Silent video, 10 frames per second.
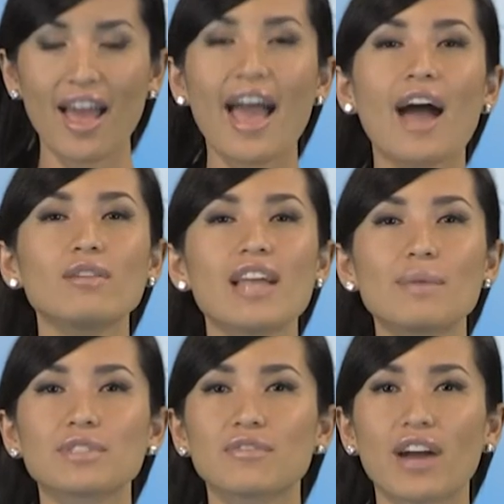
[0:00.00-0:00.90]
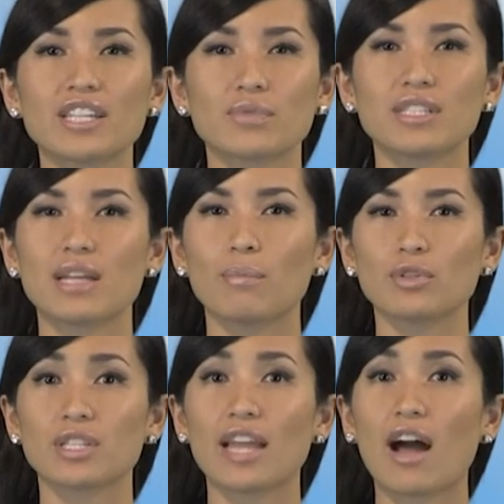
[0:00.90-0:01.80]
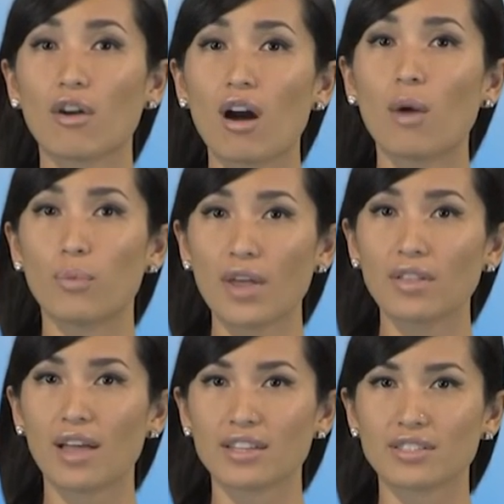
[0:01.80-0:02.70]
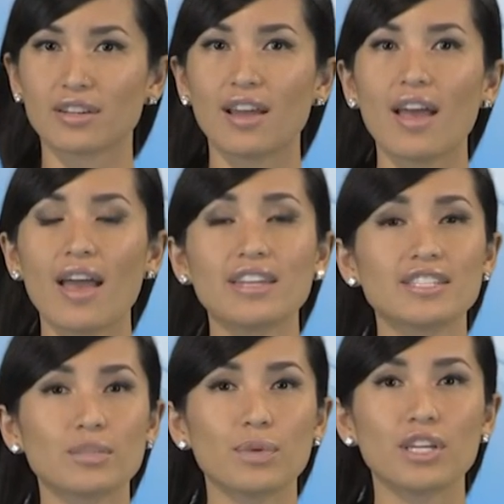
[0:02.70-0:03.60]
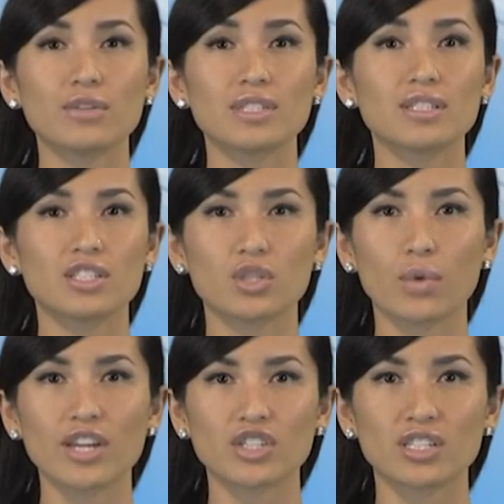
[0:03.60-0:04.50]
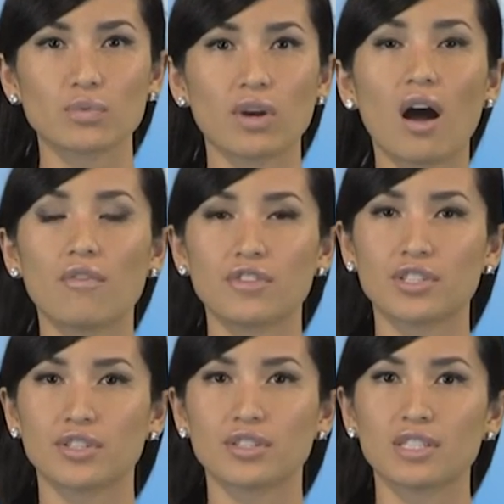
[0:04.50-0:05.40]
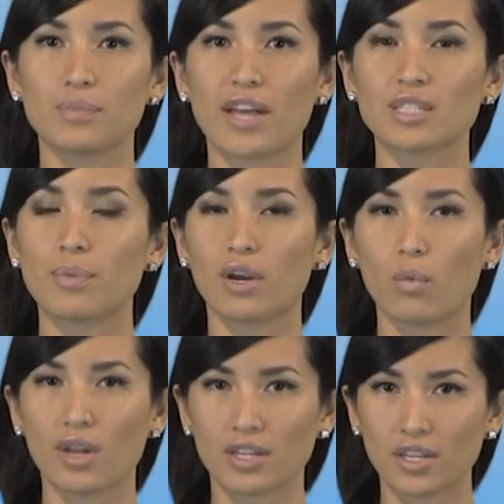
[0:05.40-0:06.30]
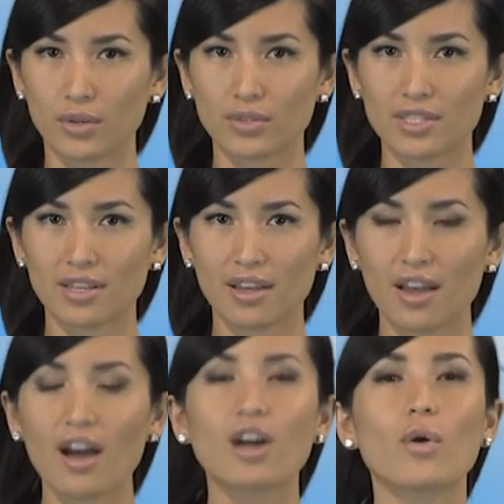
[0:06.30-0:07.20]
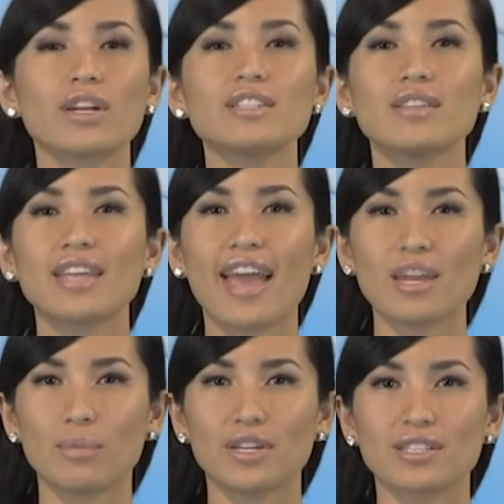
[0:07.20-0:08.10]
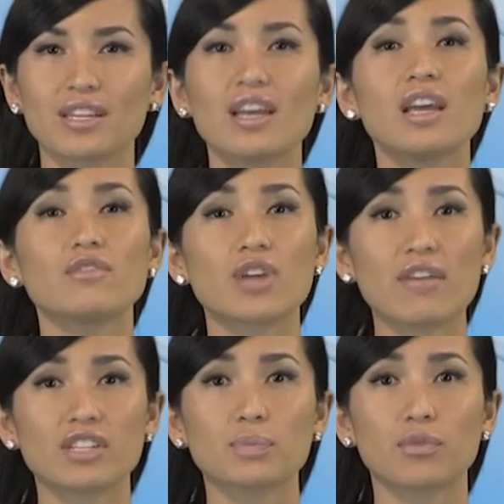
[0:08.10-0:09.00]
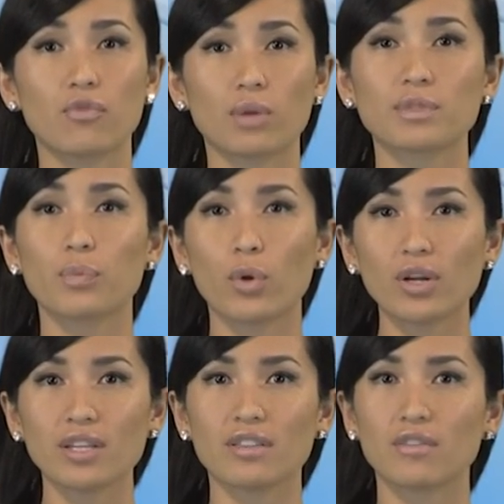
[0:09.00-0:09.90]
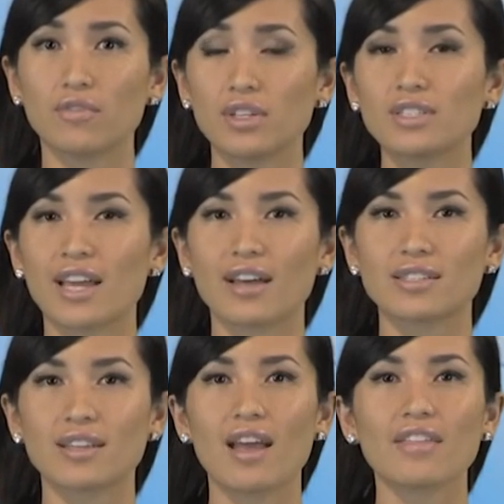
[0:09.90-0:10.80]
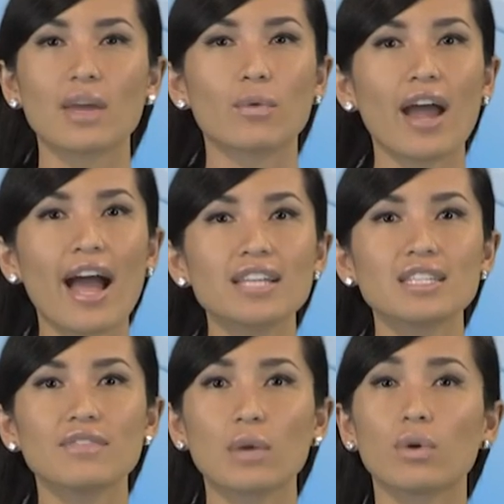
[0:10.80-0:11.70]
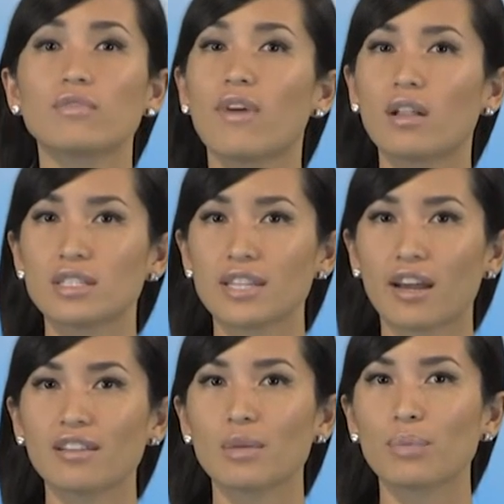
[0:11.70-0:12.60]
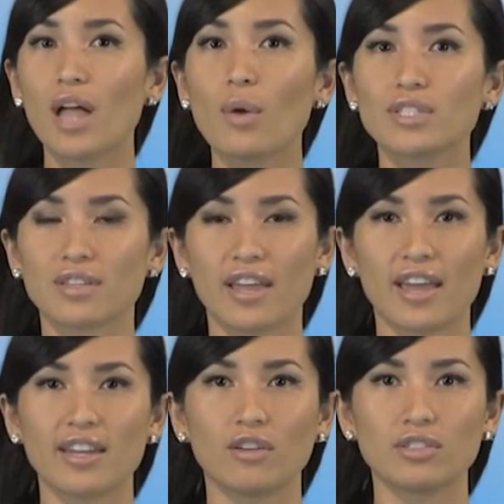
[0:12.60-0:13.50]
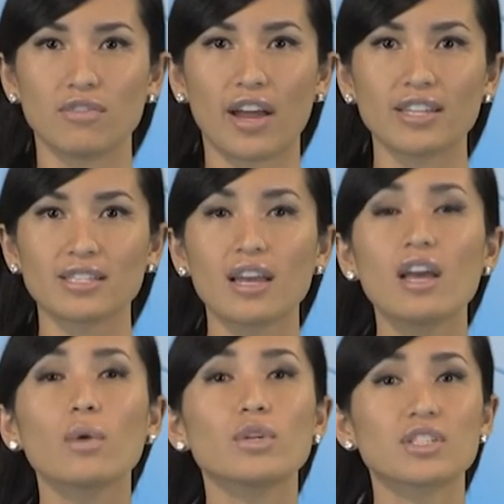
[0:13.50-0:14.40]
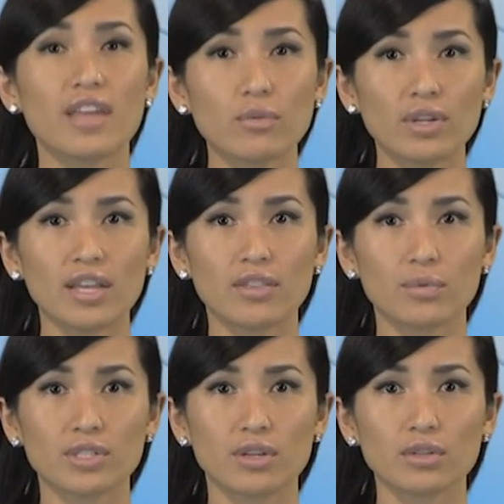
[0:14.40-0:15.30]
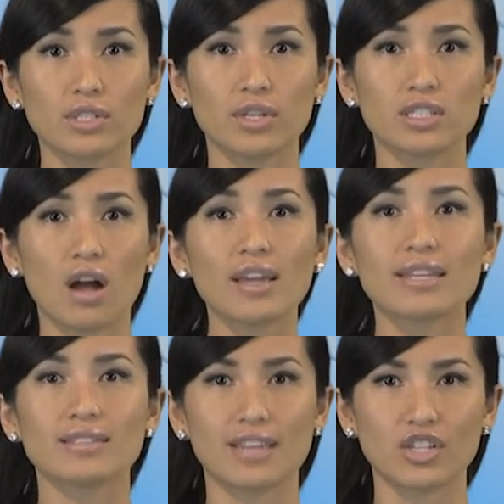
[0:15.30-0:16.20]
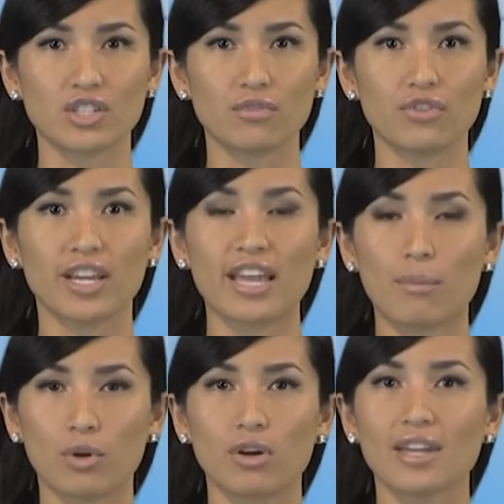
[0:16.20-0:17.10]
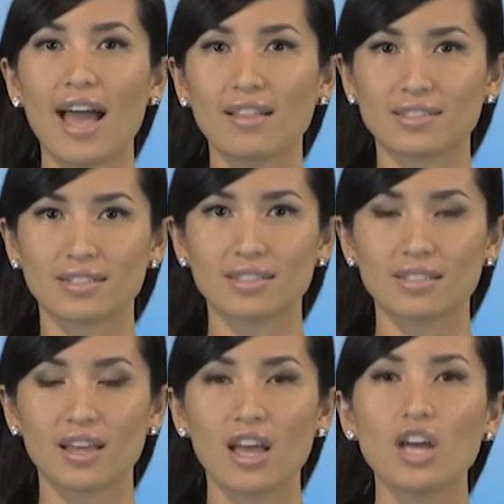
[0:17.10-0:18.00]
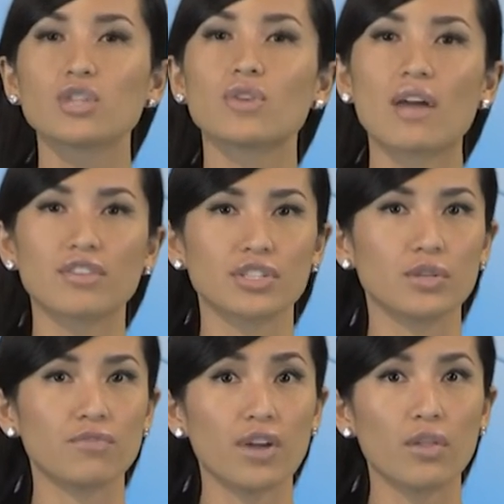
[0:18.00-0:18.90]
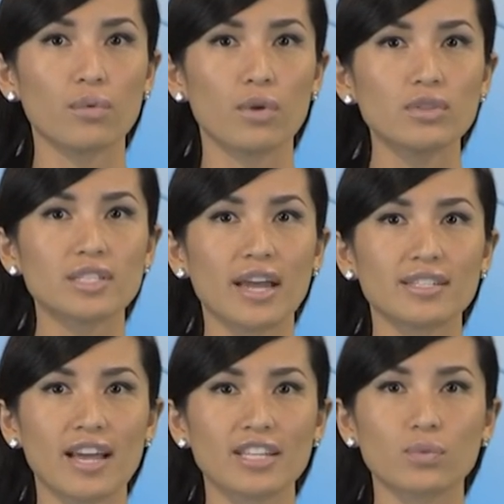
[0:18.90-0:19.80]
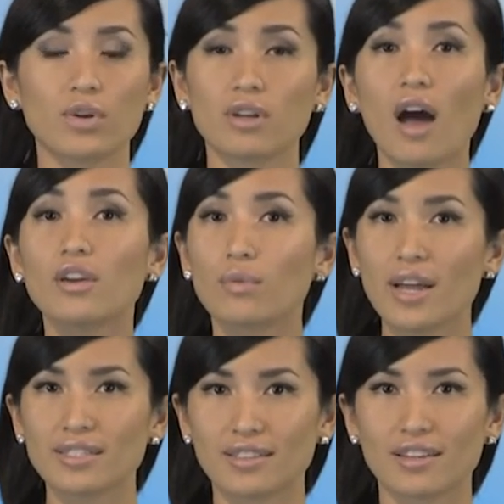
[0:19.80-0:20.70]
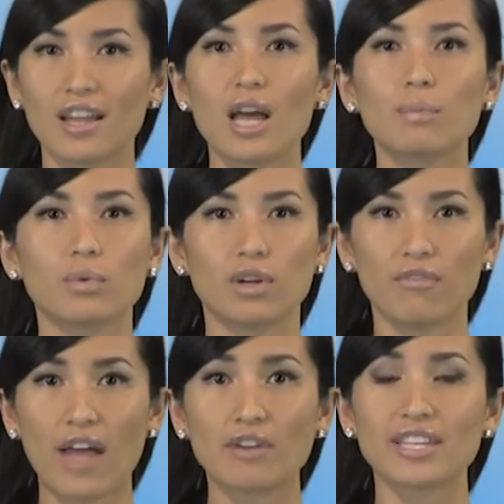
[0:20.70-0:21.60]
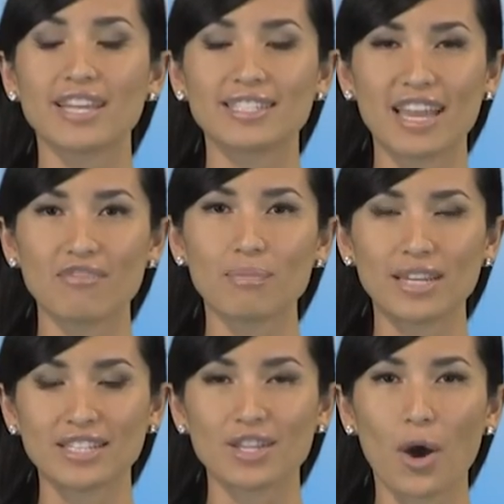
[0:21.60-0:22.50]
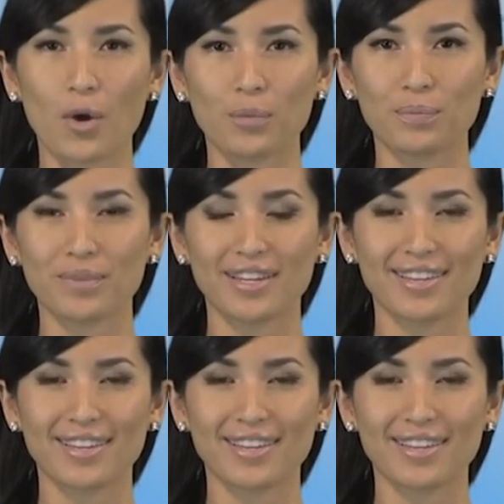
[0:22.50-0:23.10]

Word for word: Hound Lab's device resembles an alcohol breathalyzer and is to be used in situations where officers suspect marijuana use. According to the Cannabist, if drivers performed poorly in the field test, they were asked if they would voluntarily blow into the handheld device, which then relayed the results to a docking station for a chemical analysis. Drivers who failed the roadside test were not arrested, but were found a safe means home.